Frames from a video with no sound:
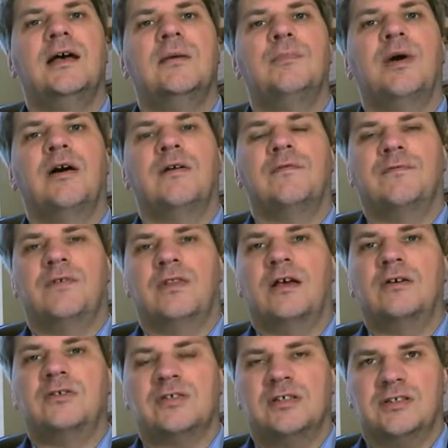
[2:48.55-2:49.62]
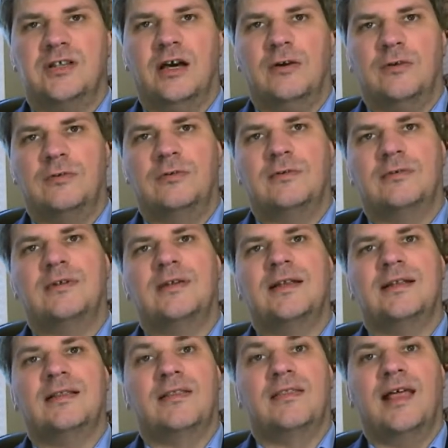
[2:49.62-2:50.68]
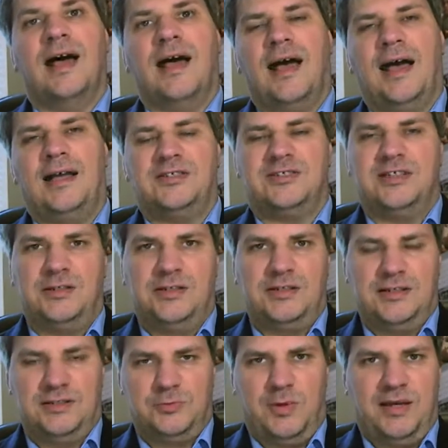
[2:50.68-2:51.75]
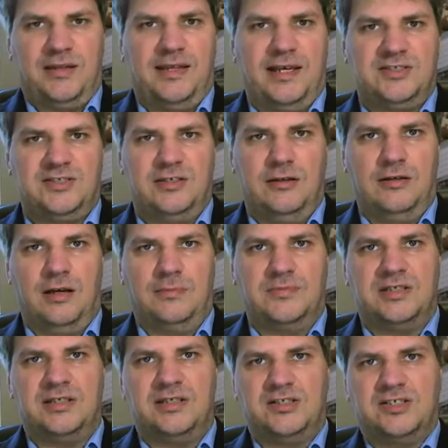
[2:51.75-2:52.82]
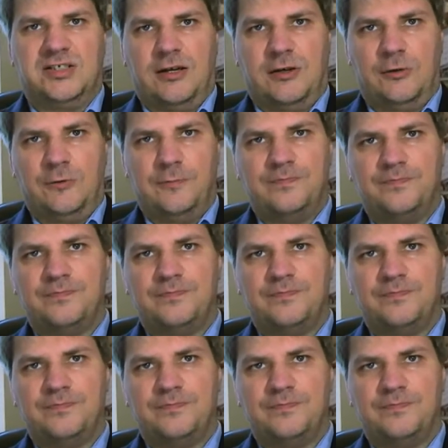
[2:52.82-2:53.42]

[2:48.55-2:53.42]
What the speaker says: But for those that don't, that actually is where the SEO comes in. So